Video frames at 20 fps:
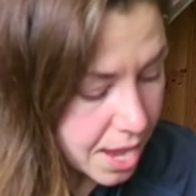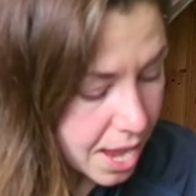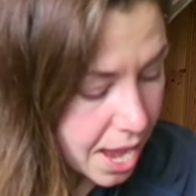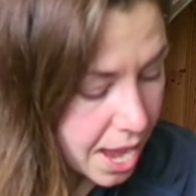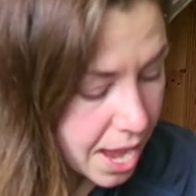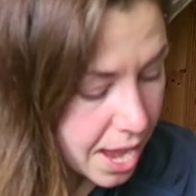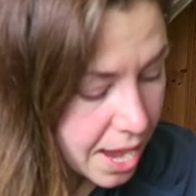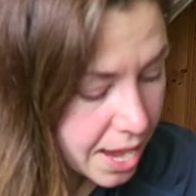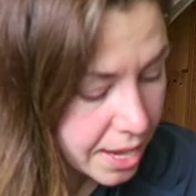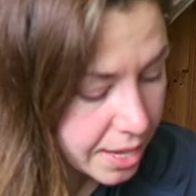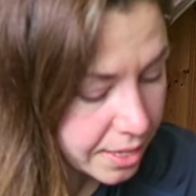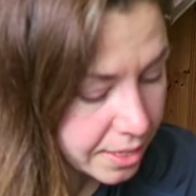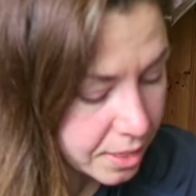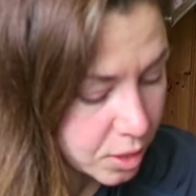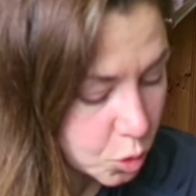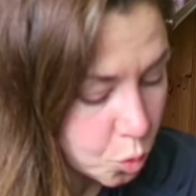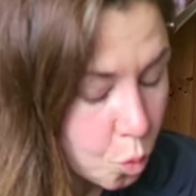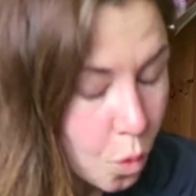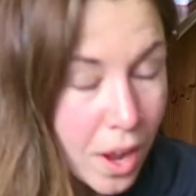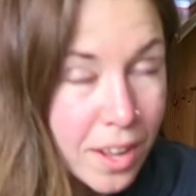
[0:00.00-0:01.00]

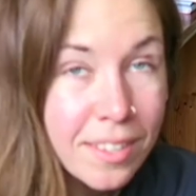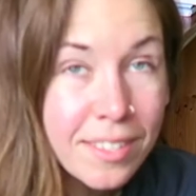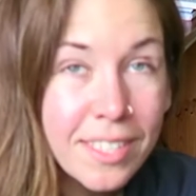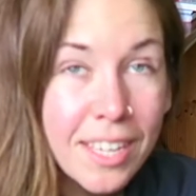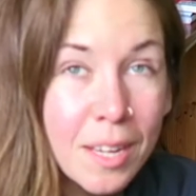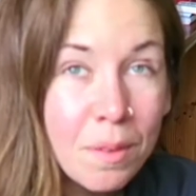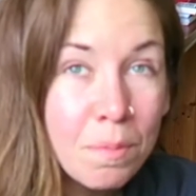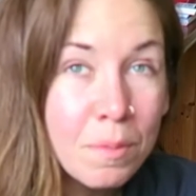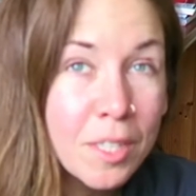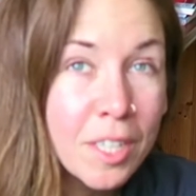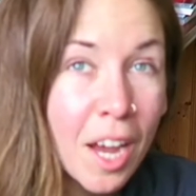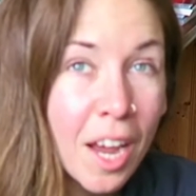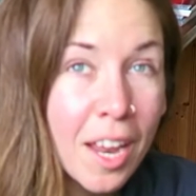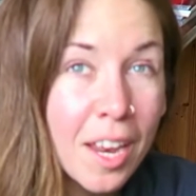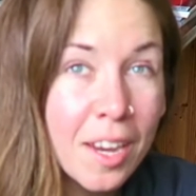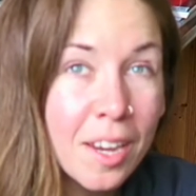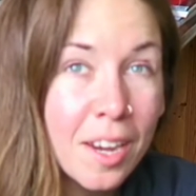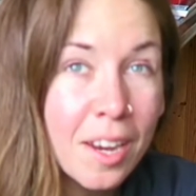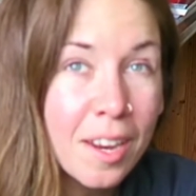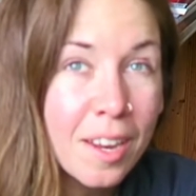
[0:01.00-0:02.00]
And once I'm
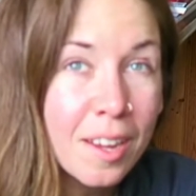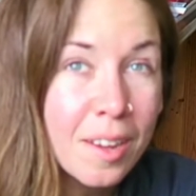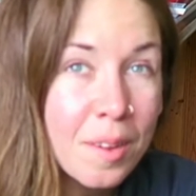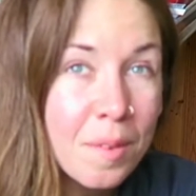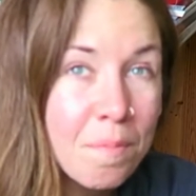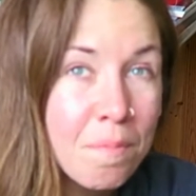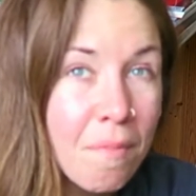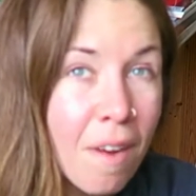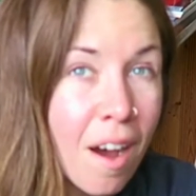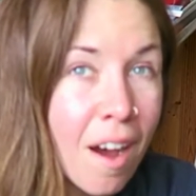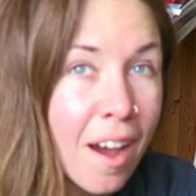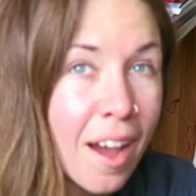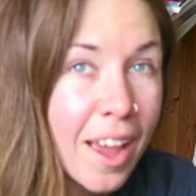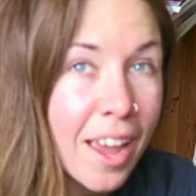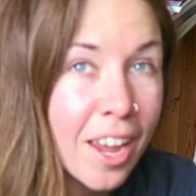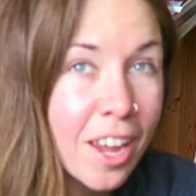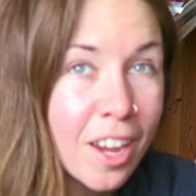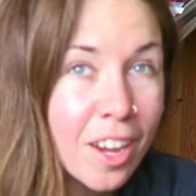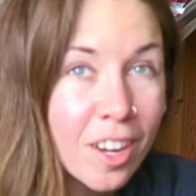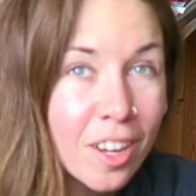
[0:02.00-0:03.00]
done
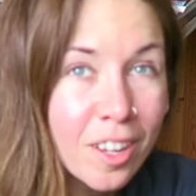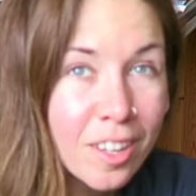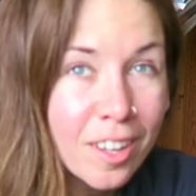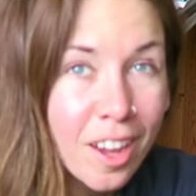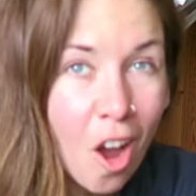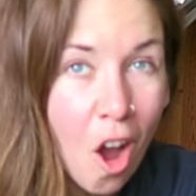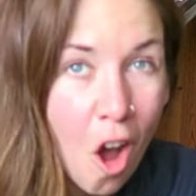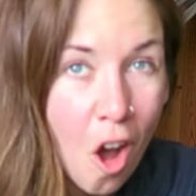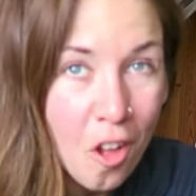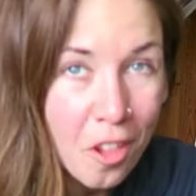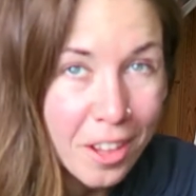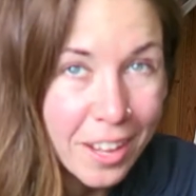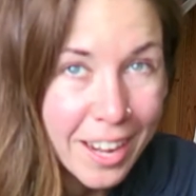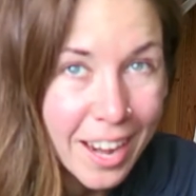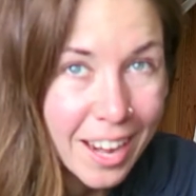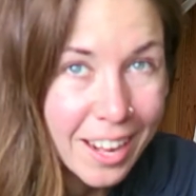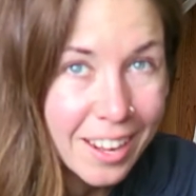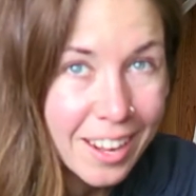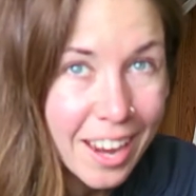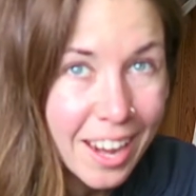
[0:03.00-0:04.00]
my
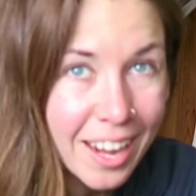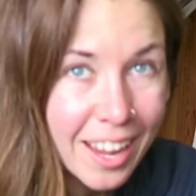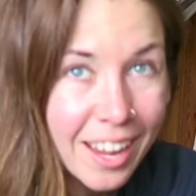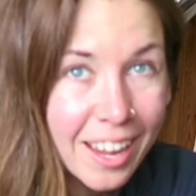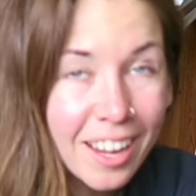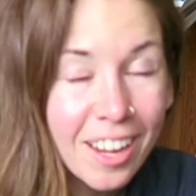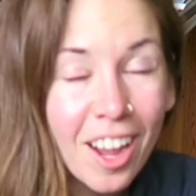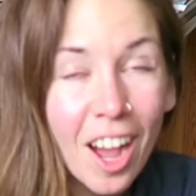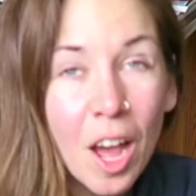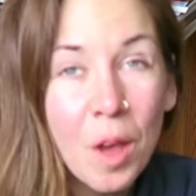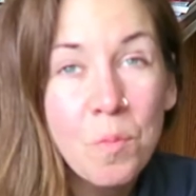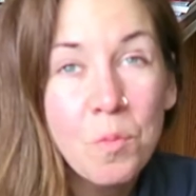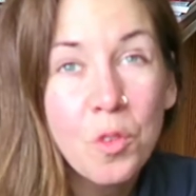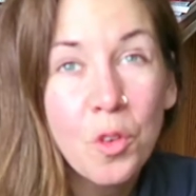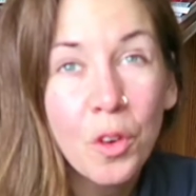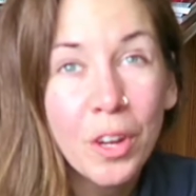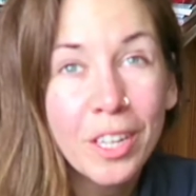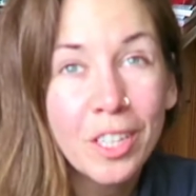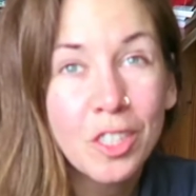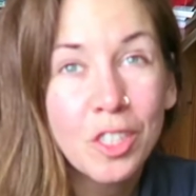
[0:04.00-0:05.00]
holiday knitting, I'm
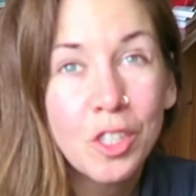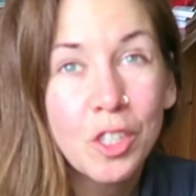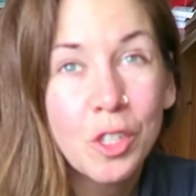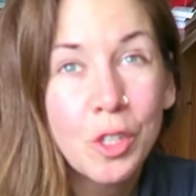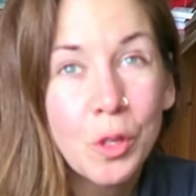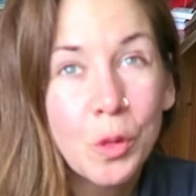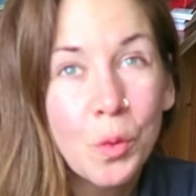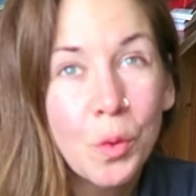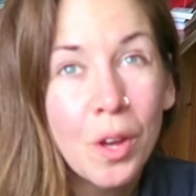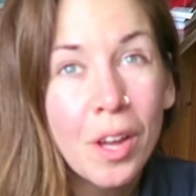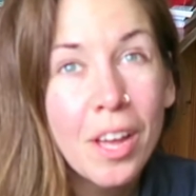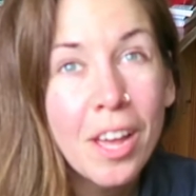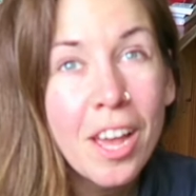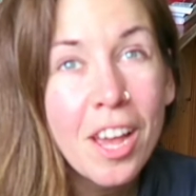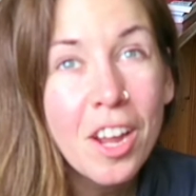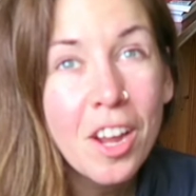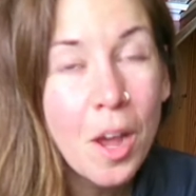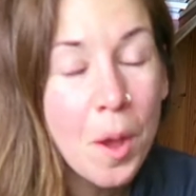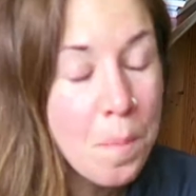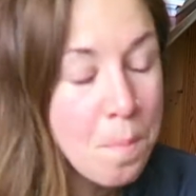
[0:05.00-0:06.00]
going to
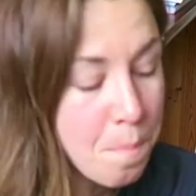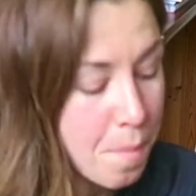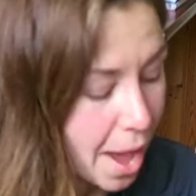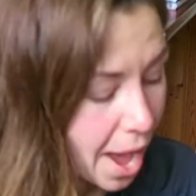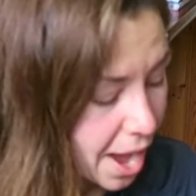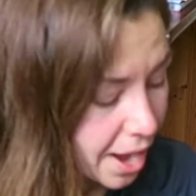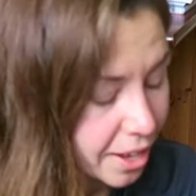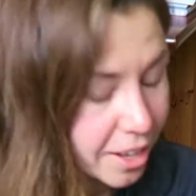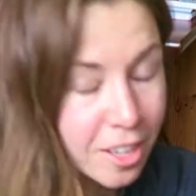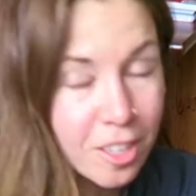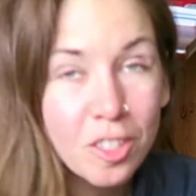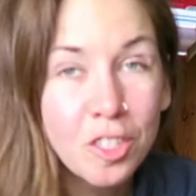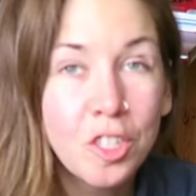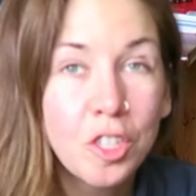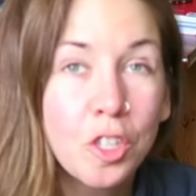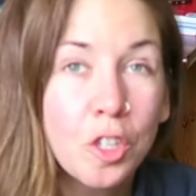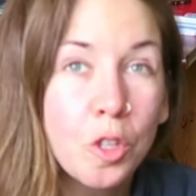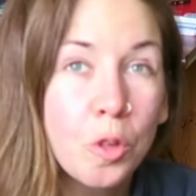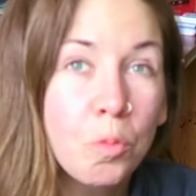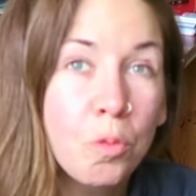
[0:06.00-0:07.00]
come back
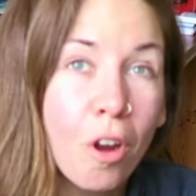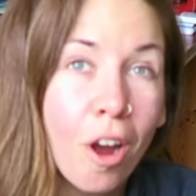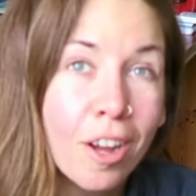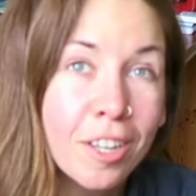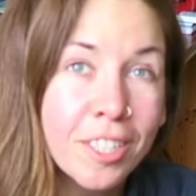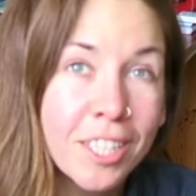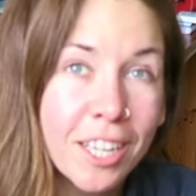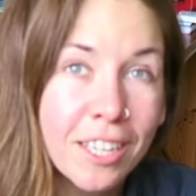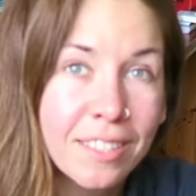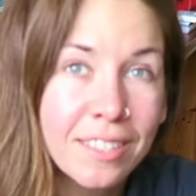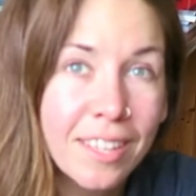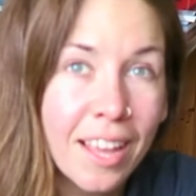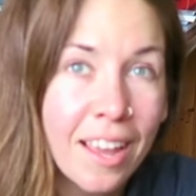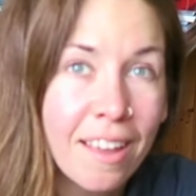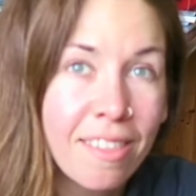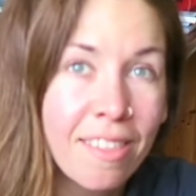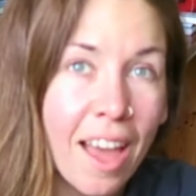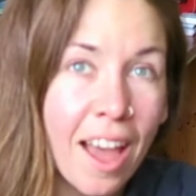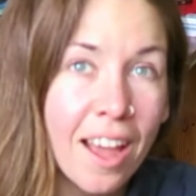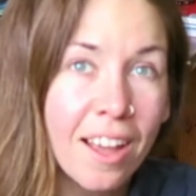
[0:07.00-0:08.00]
to projects
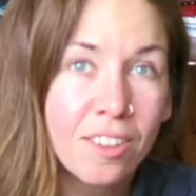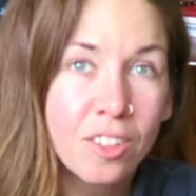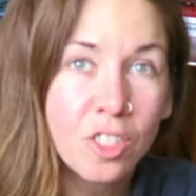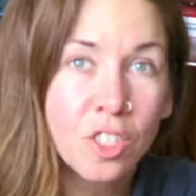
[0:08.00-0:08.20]
like that.